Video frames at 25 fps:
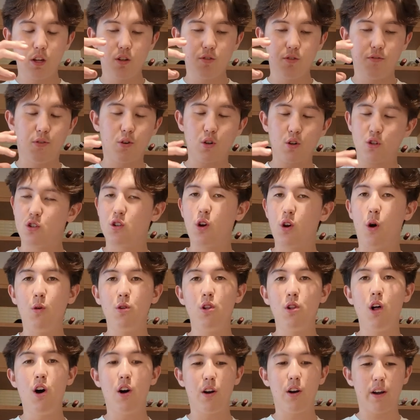for so
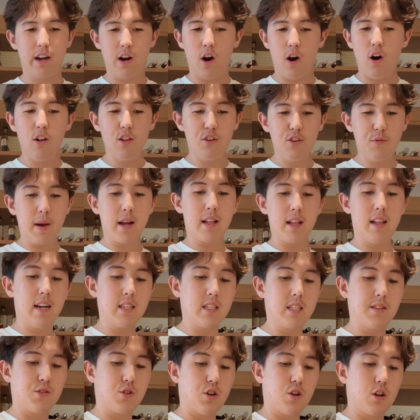long, and all of my
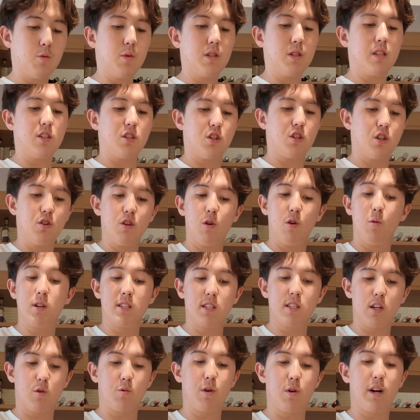clients have struggled with this too, the
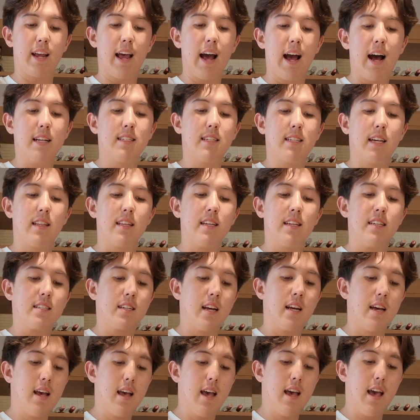ones that are running ads at
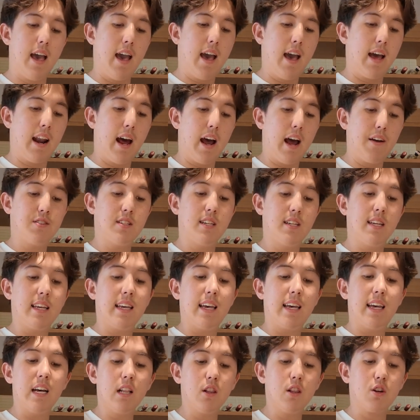least. And I've
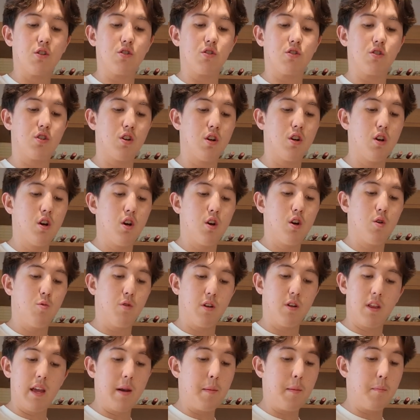seen killers
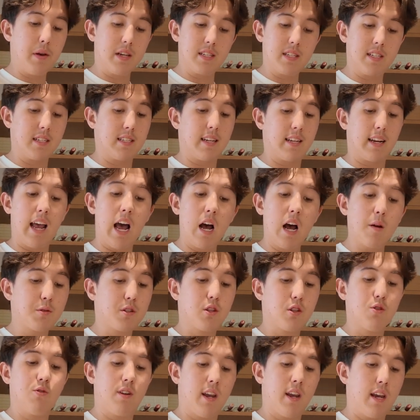in business, like
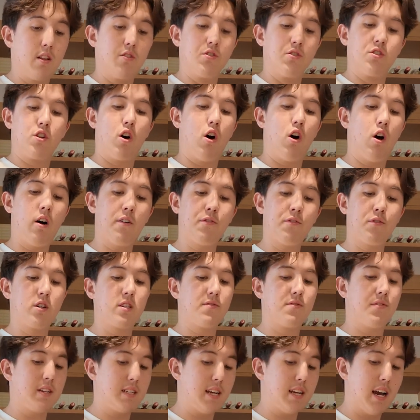absolute killers. The offer
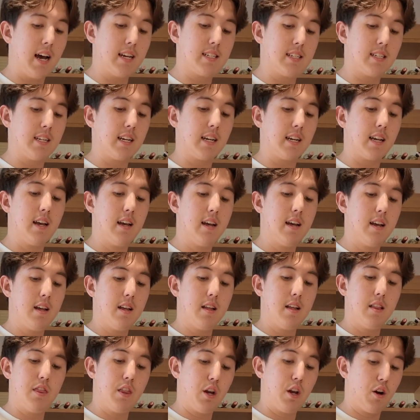is fantastic,
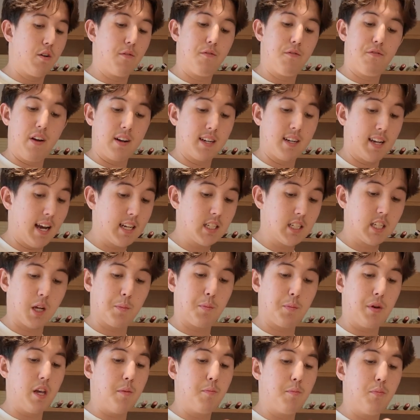they're
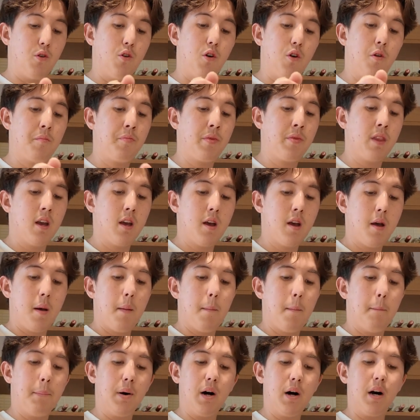fantastic people,
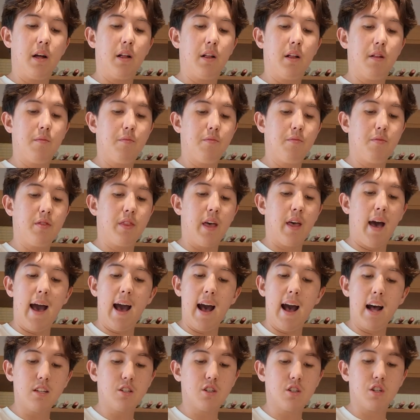but the
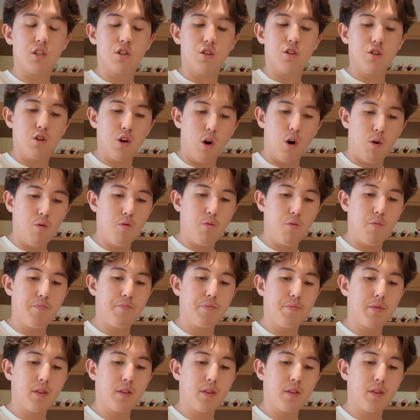ads just don't,